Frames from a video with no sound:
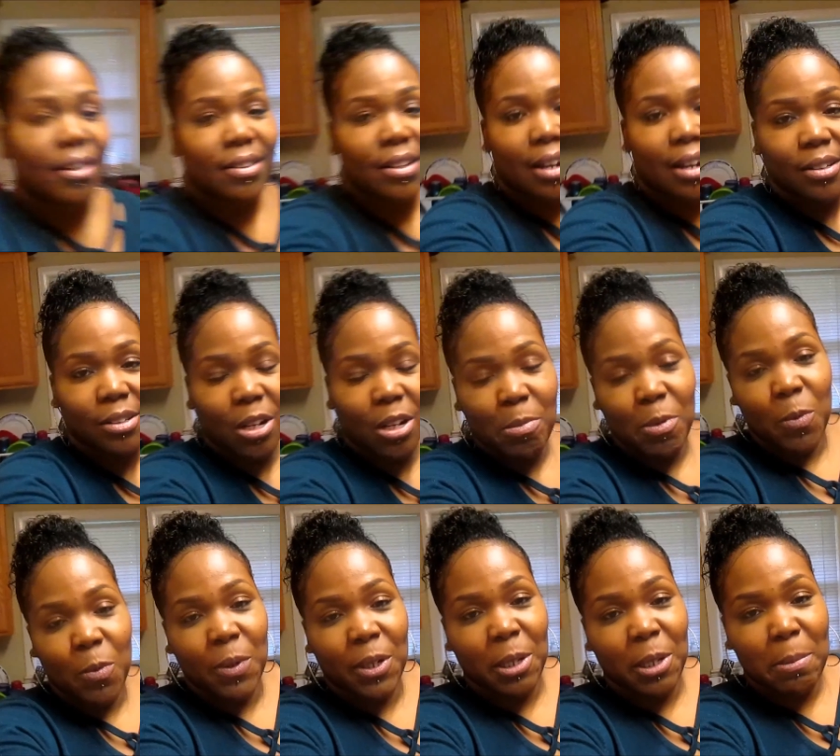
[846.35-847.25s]
Y'all know I'm a
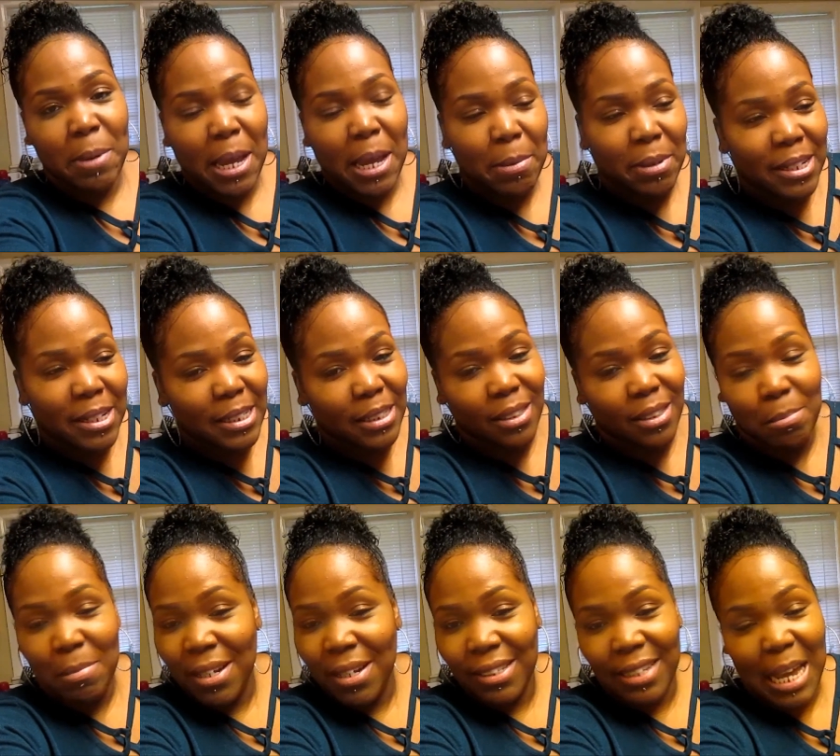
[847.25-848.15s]
winter, baby. This is
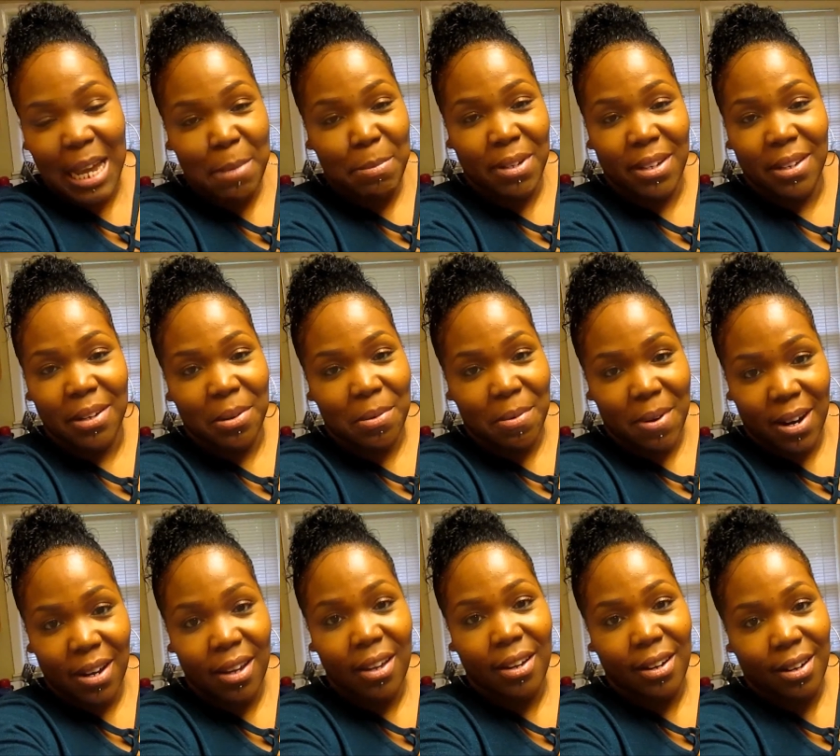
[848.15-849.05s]
my time of year
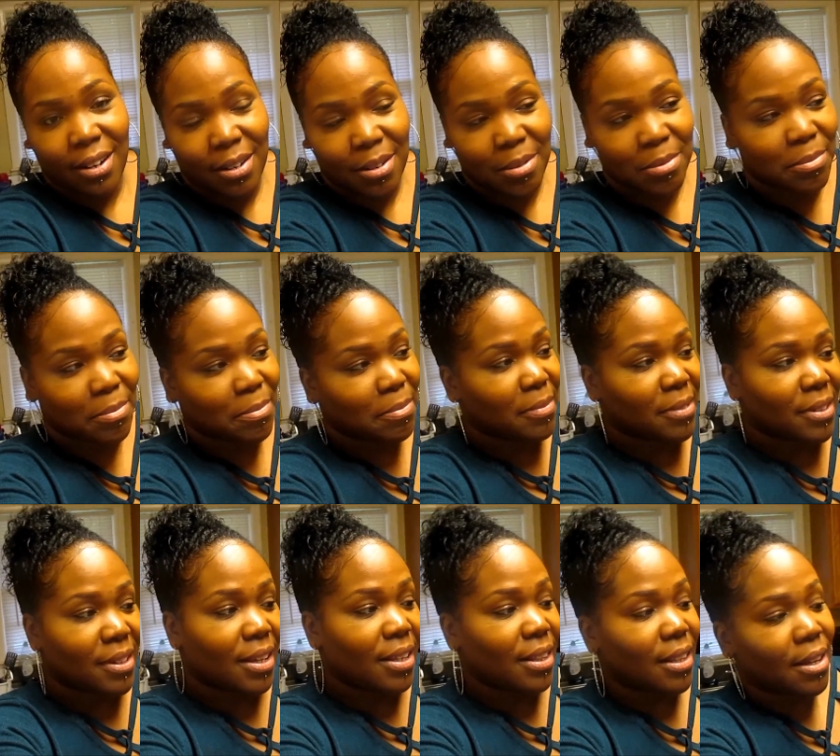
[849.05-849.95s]
right here.
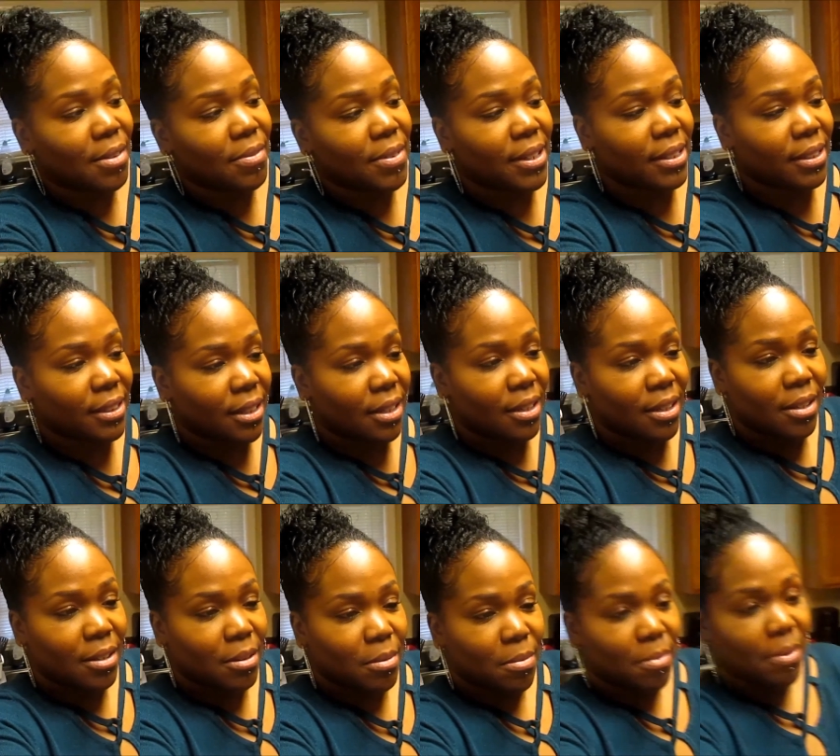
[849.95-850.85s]
Love it.
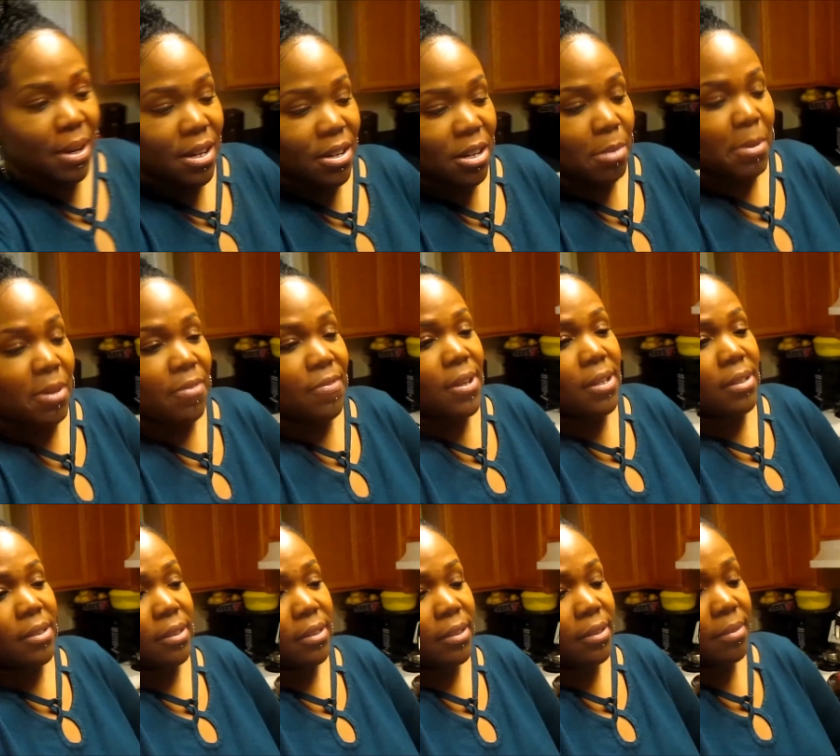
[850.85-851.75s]
Why are you in my
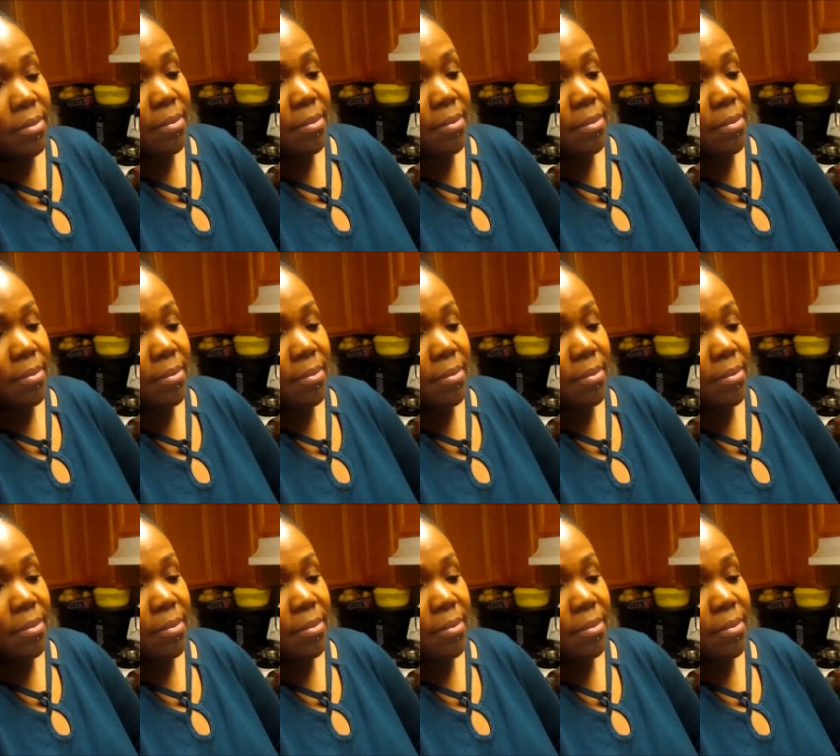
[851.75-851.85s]
face?